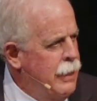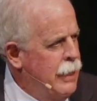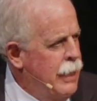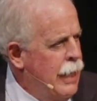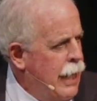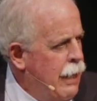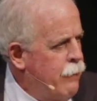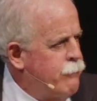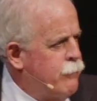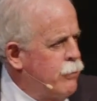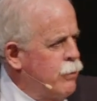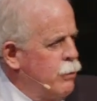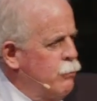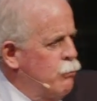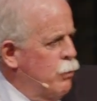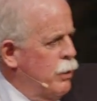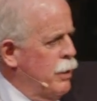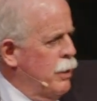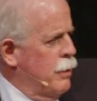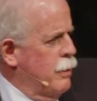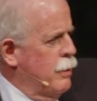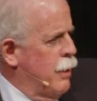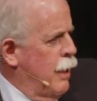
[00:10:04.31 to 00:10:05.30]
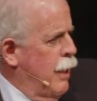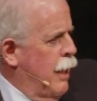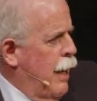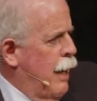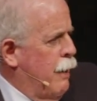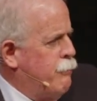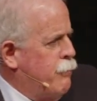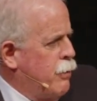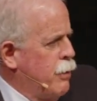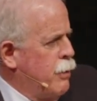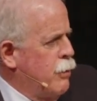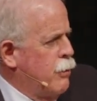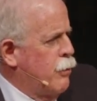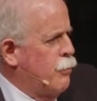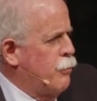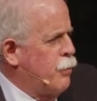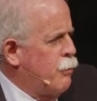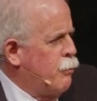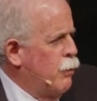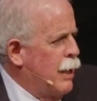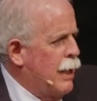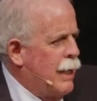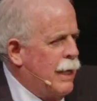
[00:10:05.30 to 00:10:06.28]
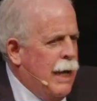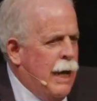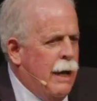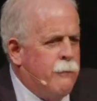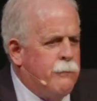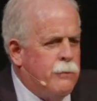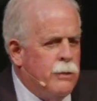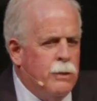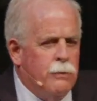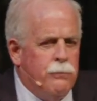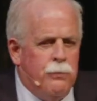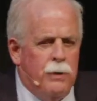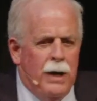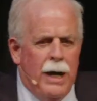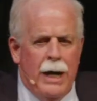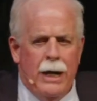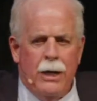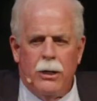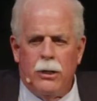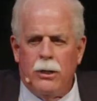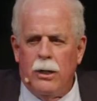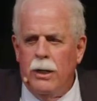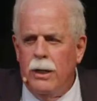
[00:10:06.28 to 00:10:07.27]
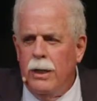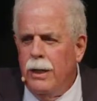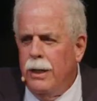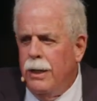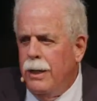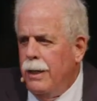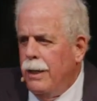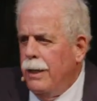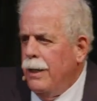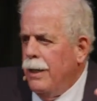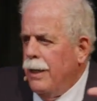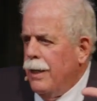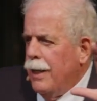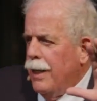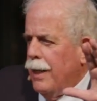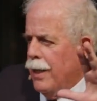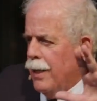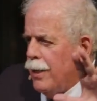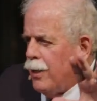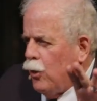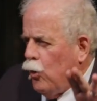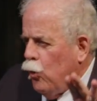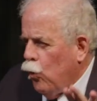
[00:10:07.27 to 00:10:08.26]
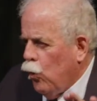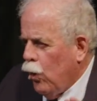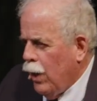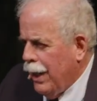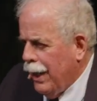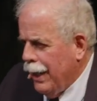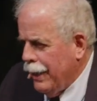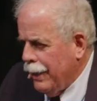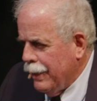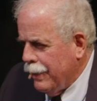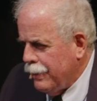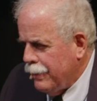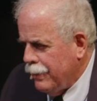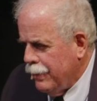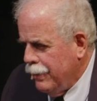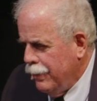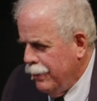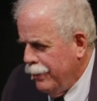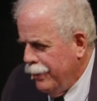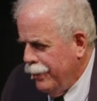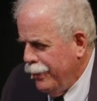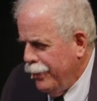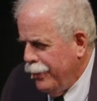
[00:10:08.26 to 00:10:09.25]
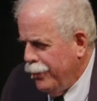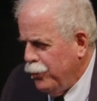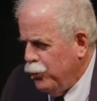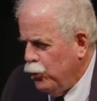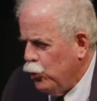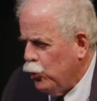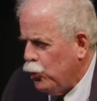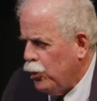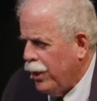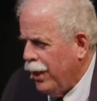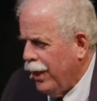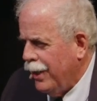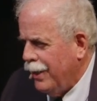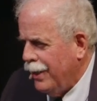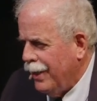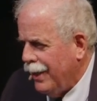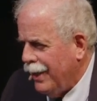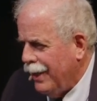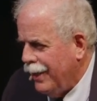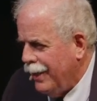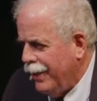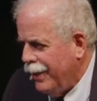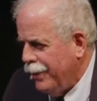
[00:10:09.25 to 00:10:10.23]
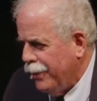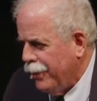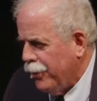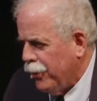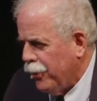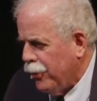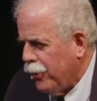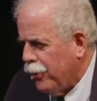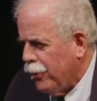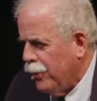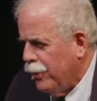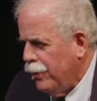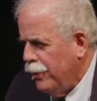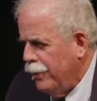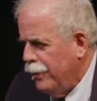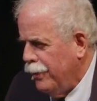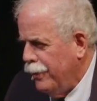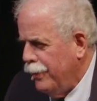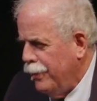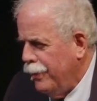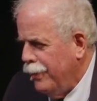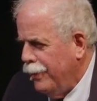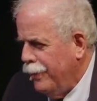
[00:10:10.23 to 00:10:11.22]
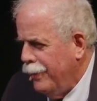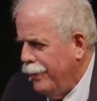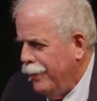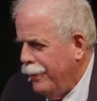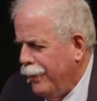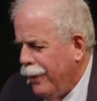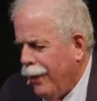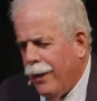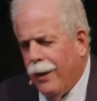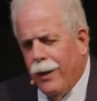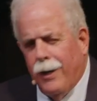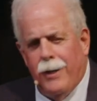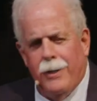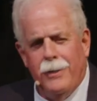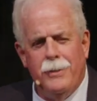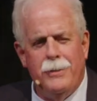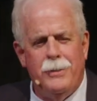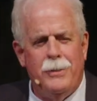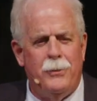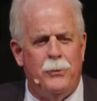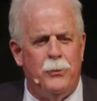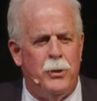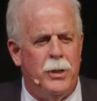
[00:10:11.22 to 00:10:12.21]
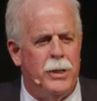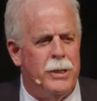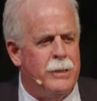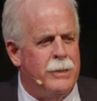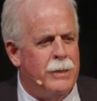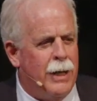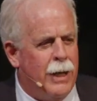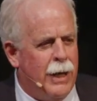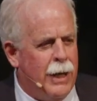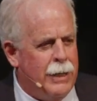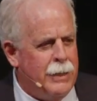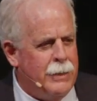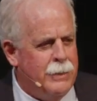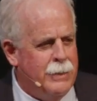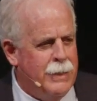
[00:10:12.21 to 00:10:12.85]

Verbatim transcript: After the wind, after the earthquake, after the fire, a quiet you can hear. Ah, what a delight.